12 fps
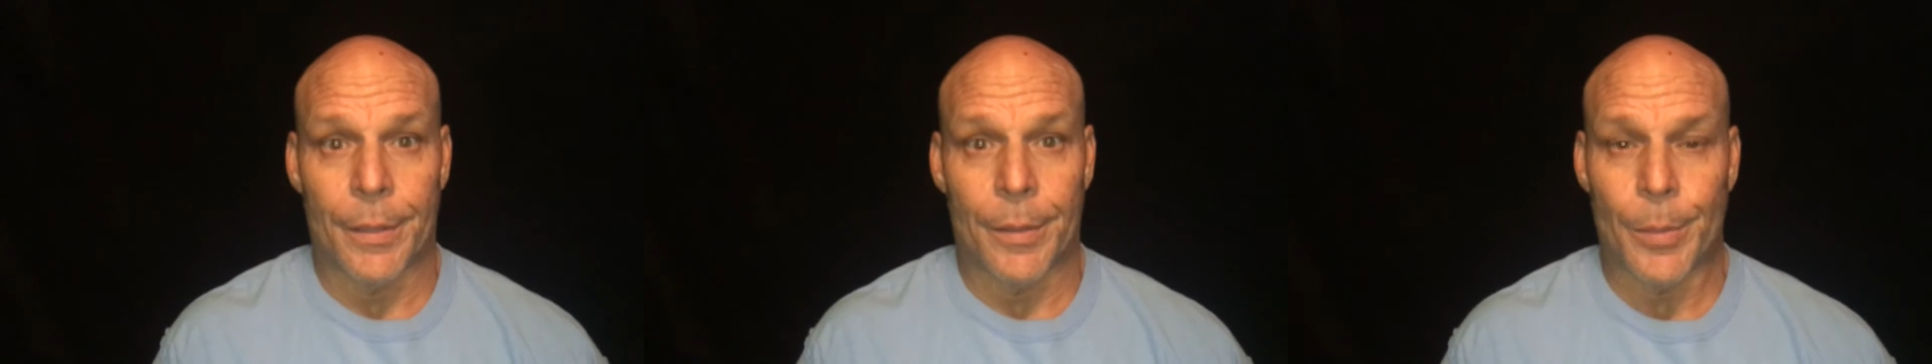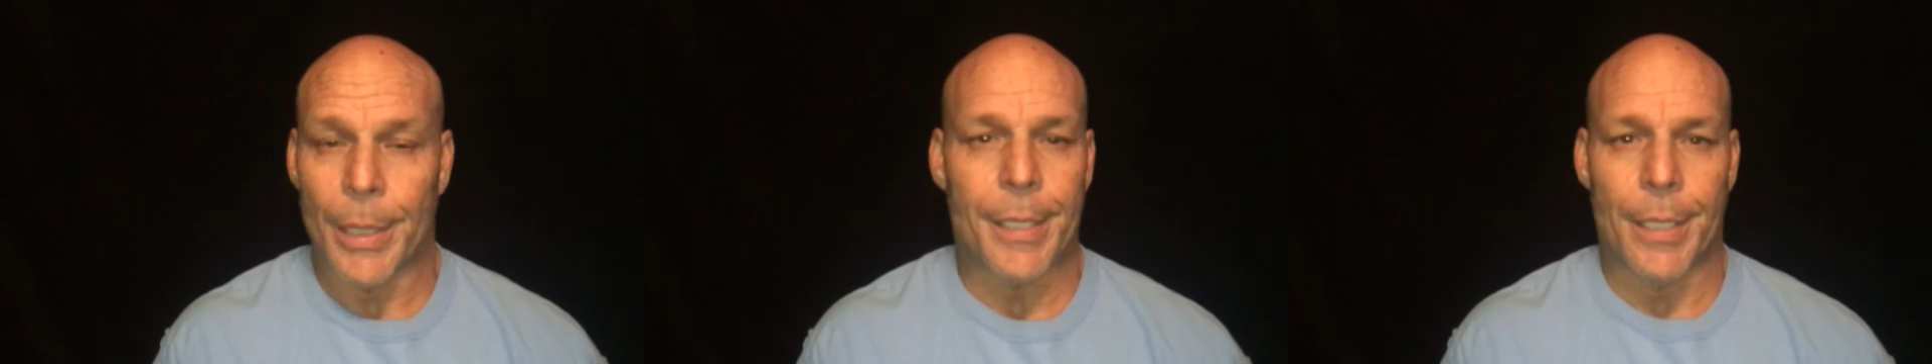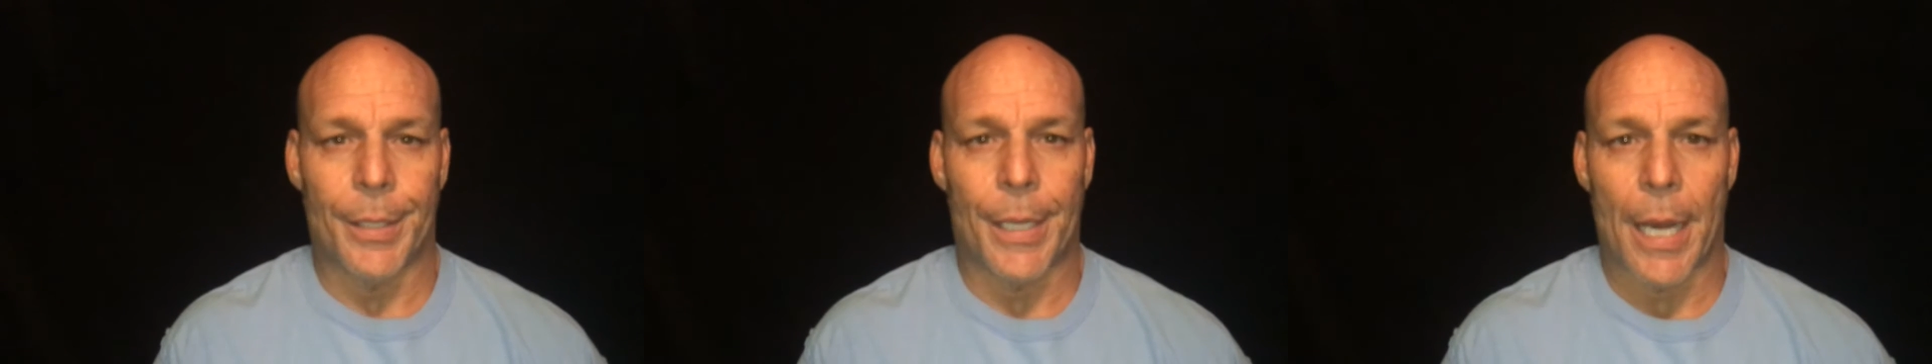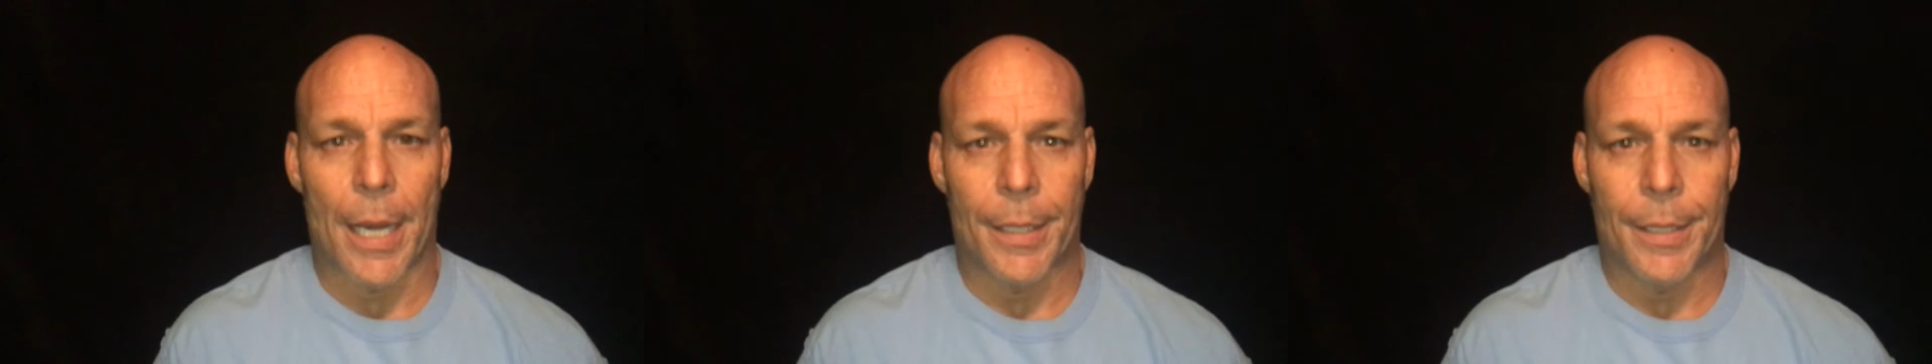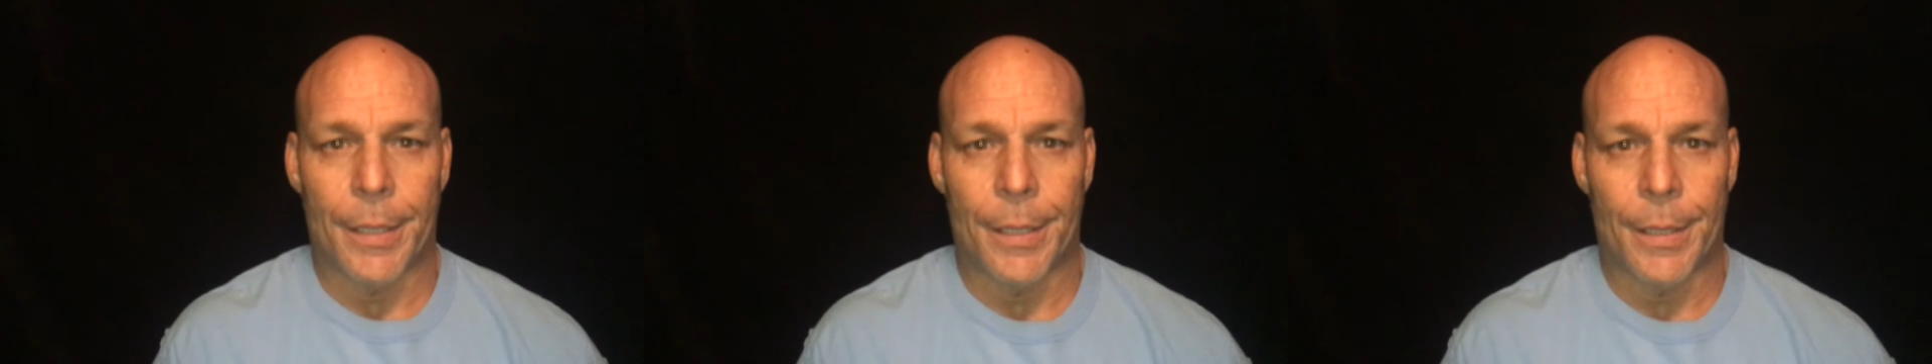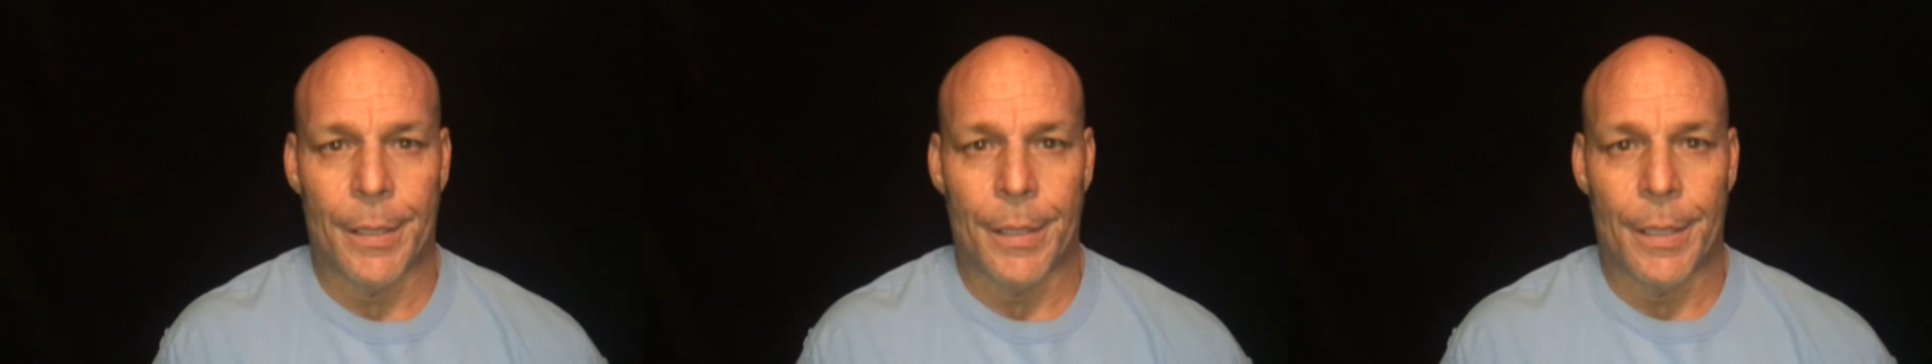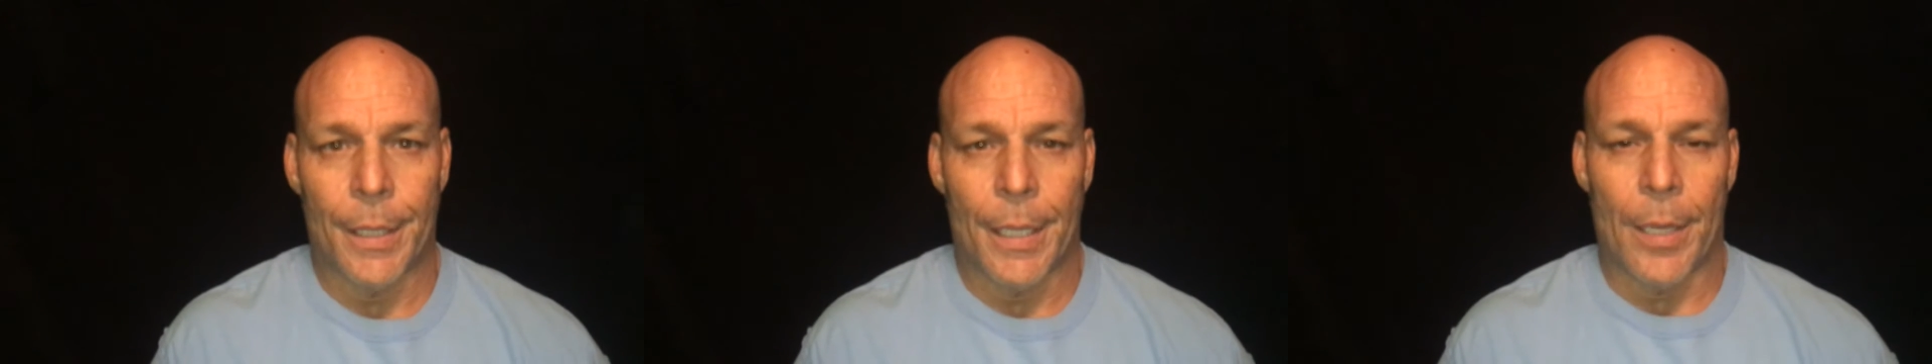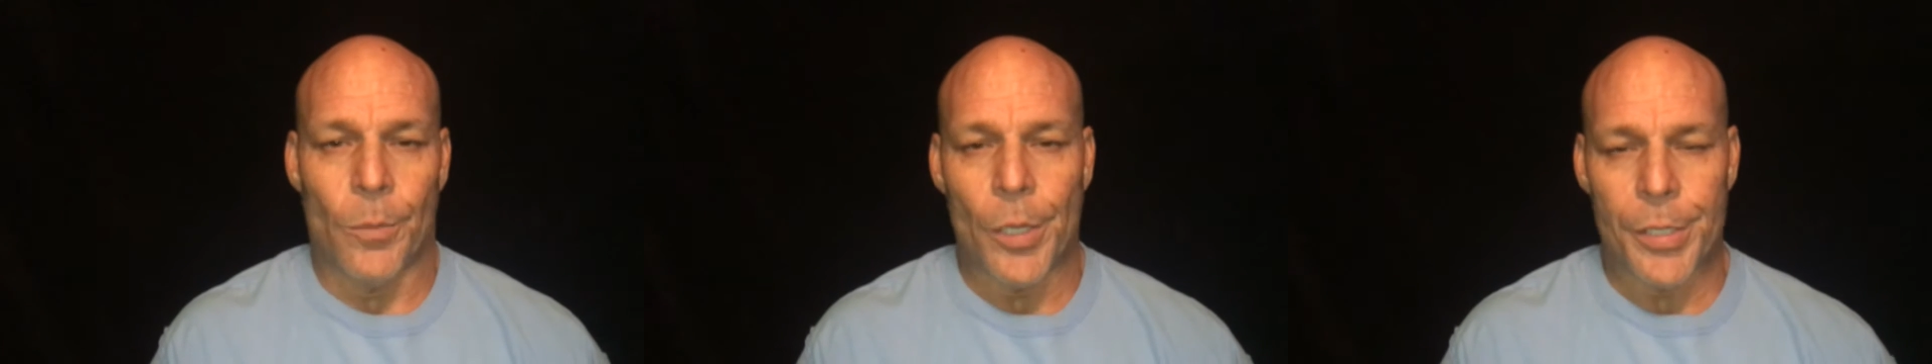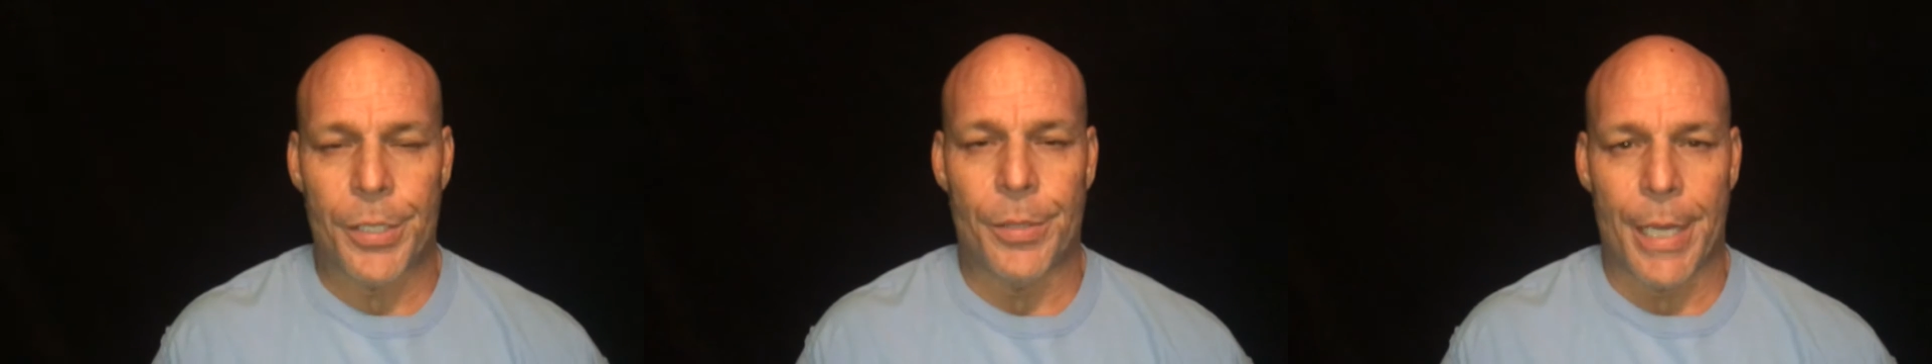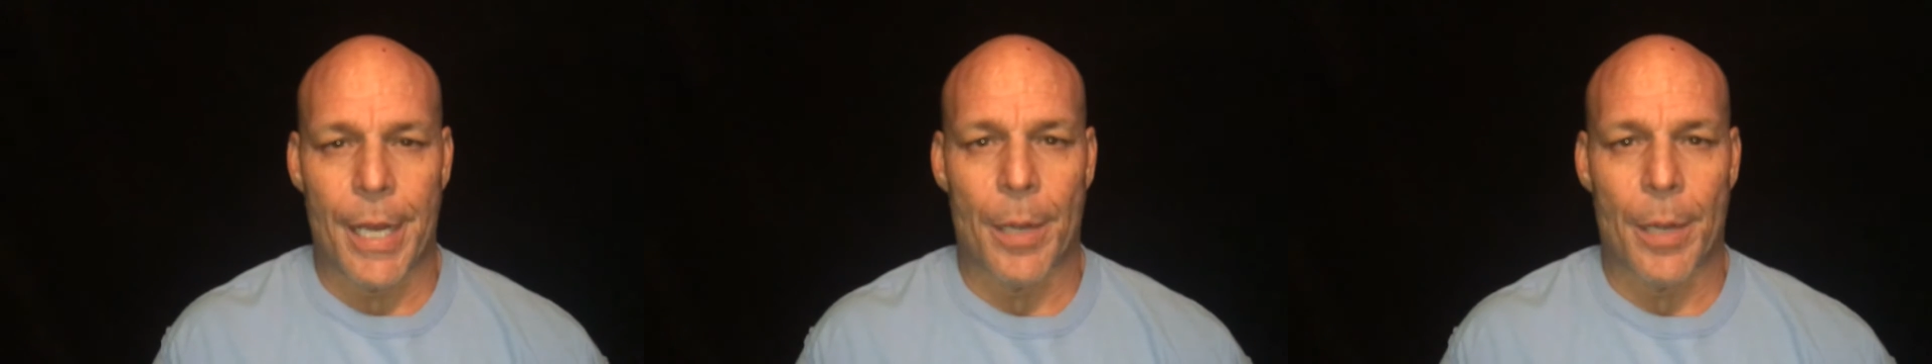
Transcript: But they're not. And once you get